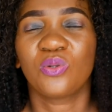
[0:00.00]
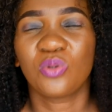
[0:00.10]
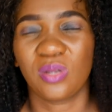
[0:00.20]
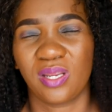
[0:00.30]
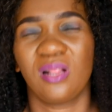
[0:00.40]

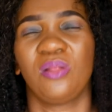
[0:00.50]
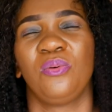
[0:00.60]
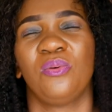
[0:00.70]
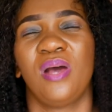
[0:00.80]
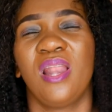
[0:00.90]
to heal
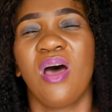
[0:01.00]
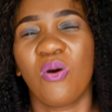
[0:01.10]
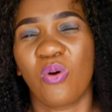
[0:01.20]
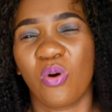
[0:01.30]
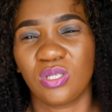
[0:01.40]
you.
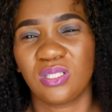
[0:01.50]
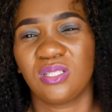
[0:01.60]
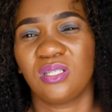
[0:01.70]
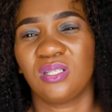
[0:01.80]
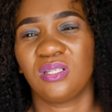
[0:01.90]
Allow
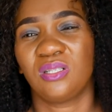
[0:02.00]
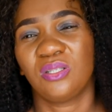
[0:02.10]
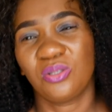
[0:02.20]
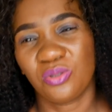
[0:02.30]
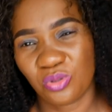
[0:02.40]
God
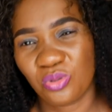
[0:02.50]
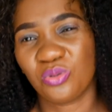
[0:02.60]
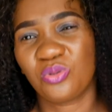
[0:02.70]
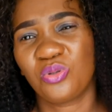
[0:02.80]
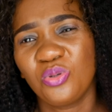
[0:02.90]

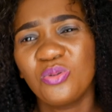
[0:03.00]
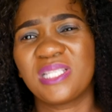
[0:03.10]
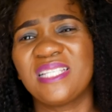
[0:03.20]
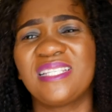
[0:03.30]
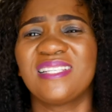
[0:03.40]
to
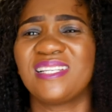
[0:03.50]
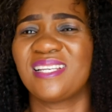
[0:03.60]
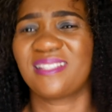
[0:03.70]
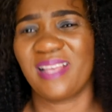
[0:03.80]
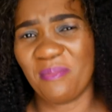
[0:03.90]
use this as an
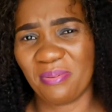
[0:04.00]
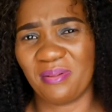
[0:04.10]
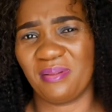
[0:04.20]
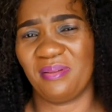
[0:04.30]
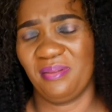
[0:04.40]

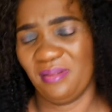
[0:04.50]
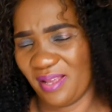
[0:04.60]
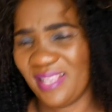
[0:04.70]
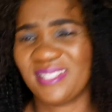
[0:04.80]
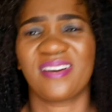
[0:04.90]
example,
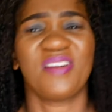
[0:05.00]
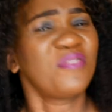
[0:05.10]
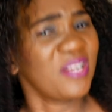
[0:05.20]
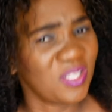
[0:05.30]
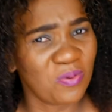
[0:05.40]
as a
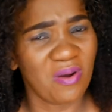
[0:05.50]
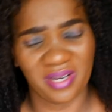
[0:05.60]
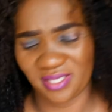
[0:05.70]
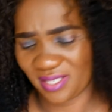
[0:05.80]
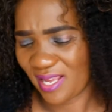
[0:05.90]
reference
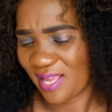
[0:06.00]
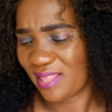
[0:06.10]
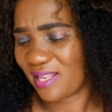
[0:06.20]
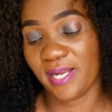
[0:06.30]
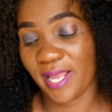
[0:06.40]
point.
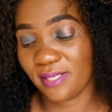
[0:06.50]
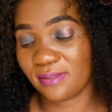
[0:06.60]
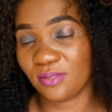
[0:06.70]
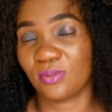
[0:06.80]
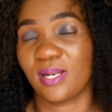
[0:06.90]
The
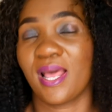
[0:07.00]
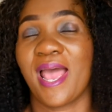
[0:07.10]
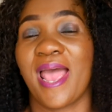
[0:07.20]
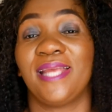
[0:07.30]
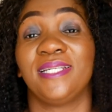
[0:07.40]
next is what
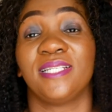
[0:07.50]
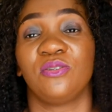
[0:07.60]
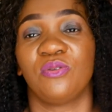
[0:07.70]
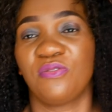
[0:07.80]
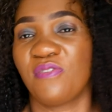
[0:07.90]
I
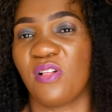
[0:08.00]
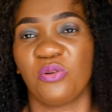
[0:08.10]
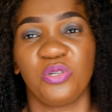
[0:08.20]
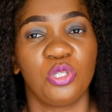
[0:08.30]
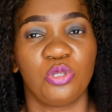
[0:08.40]
did not
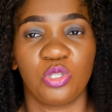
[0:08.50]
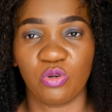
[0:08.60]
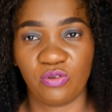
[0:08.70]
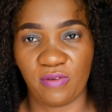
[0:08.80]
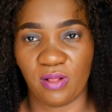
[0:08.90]
fail. You did
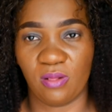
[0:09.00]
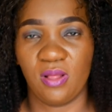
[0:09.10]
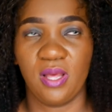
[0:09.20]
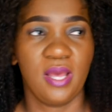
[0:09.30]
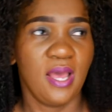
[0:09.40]
not fail.
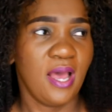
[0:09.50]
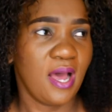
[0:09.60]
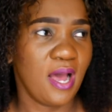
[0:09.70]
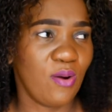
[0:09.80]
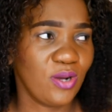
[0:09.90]

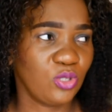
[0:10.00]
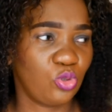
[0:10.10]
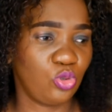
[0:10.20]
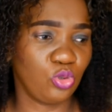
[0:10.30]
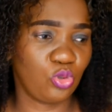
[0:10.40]
I
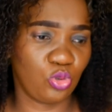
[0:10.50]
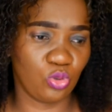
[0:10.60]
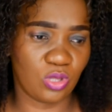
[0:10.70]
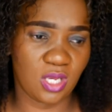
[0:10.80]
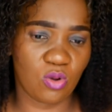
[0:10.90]
want you
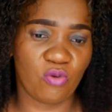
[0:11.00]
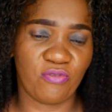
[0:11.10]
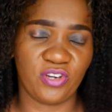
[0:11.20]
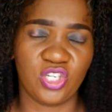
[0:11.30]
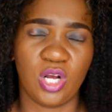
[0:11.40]
to think
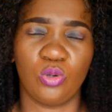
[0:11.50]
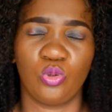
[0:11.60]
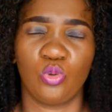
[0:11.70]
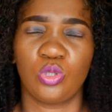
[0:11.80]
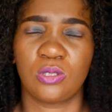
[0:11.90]
of a child
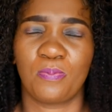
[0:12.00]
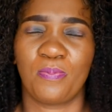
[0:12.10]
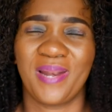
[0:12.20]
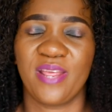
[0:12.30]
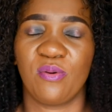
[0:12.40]
who's
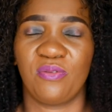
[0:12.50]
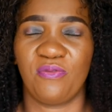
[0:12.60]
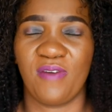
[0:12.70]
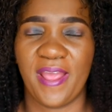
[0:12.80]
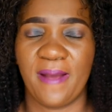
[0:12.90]
playing with
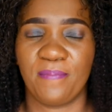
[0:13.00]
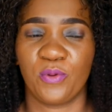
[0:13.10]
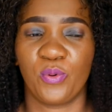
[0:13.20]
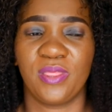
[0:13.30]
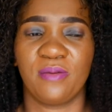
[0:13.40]
fire.
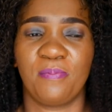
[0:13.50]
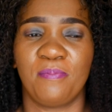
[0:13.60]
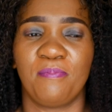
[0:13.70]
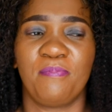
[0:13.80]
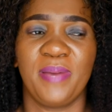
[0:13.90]
When the
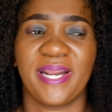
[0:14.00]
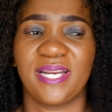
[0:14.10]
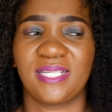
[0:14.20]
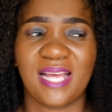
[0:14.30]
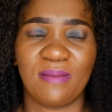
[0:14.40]

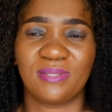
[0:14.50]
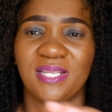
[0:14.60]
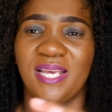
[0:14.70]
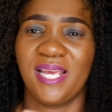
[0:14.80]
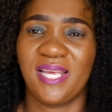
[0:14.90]
parent comes
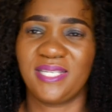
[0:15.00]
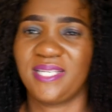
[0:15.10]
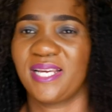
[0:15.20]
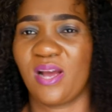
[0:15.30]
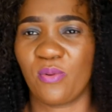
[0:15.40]
and
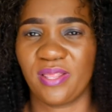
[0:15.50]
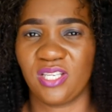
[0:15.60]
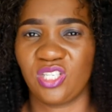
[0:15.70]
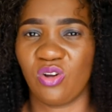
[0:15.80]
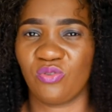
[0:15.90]
take away
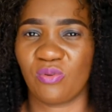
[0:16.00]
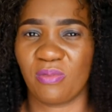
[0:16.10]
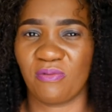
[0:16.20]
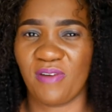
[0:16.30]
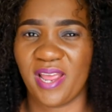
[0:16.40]
the child
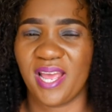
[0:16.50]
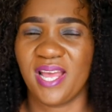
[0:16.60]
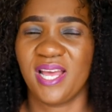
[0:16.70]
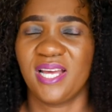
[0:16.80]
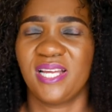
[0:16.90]
from the fire,
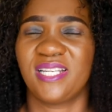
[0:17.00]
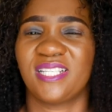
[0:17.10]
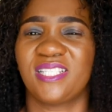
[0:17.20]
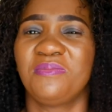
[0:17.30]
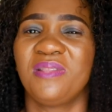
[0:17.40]

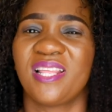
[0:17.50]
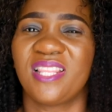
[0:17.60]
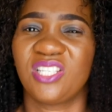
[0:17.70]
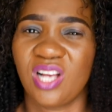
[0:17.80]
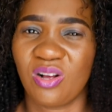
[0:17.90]
does it mean that
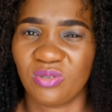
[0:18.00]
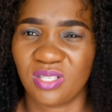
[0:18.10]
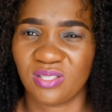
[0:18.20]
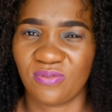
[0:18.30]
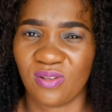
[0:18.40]
the child
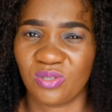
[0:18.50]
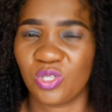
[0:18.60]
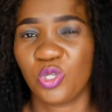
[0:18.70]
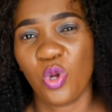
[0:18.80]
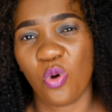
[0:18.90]
has
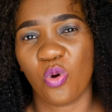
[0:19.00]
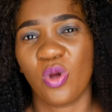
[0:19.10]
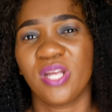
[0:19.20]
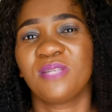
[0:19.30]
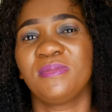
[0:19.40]
failed? No,
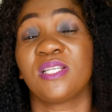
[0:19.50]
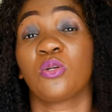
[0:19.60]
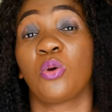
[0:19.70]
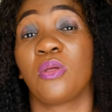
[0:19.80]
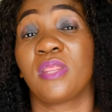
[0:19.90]
it means
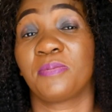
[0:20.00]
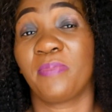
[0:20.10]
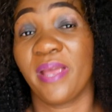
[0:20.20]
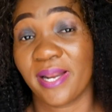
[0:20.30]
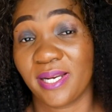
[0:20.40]
that that
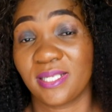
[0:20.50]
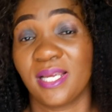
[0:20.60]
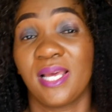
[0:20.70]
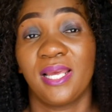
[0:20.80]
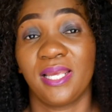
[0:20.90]
parent
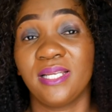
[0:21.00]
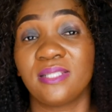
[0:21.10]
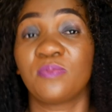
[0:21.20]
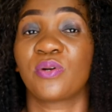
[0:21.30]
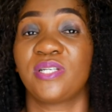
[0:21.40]

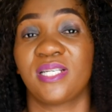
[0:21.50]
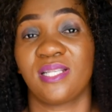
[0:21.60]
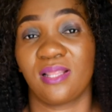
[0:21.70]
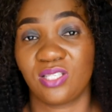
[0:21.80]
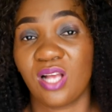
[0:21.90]
is
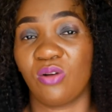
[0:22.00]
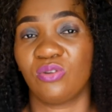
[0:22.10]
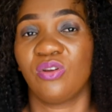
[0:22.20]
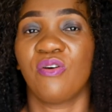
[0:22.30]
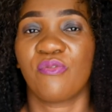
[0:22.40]
protecting the
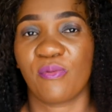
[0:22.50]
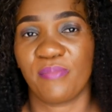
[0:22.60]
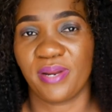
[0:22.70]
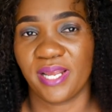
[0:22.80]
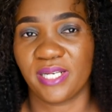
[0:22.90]
child from
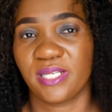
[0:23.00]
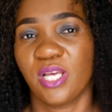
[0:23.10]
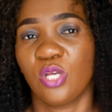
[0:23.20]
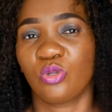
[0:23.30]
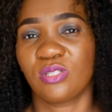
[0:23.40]
being hurt.
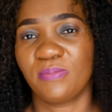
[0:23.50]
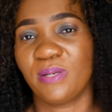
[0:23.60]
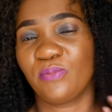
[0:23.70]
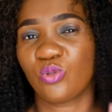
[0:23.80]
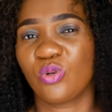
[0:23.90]
So
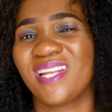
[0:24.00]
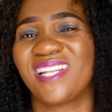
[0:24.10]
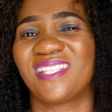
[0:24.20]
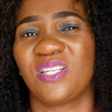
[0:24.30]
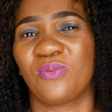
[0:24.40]
sometimes we don't
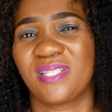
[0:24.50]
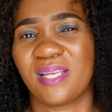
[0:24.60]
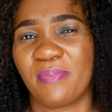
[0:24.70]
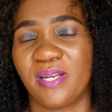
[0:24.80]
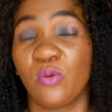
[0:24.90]
understand what's
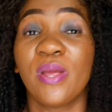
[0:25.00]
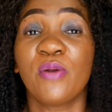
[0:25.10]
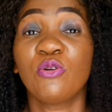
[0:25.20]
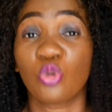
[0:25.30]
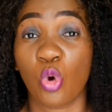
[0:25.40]
happening. We are
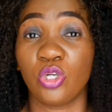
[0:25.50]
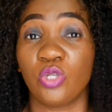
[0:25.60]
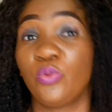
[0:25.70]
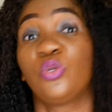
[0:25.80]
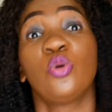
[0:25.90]
not
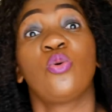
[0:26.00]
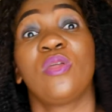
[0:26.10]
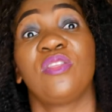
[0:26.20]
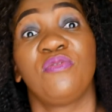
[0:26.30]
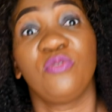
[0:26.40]
God. We don't know
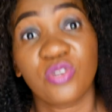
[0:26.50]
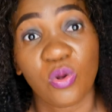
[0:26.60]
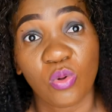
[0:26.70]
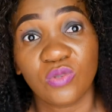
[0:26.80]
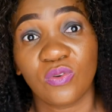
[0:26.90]
what the
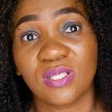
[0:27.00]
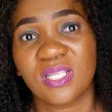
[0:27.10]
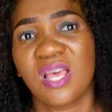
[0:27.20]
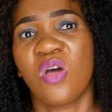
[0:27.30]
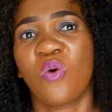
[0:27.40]
future holds for
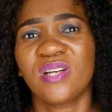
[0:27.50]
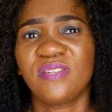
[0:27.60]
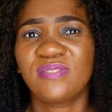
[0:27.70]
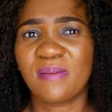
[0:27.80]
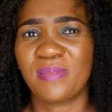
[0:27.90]
us.
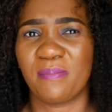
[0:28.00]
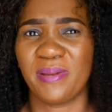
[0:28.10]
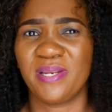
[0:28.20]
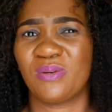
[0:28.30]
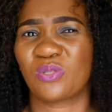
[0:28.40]
What if something
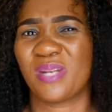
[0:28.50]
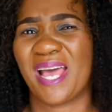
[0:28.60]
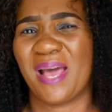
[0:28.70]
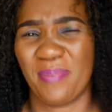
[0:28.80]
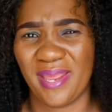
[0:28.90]
bad was going
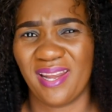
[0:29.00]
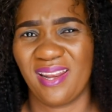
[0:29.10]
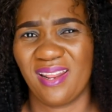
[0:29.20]
to happen?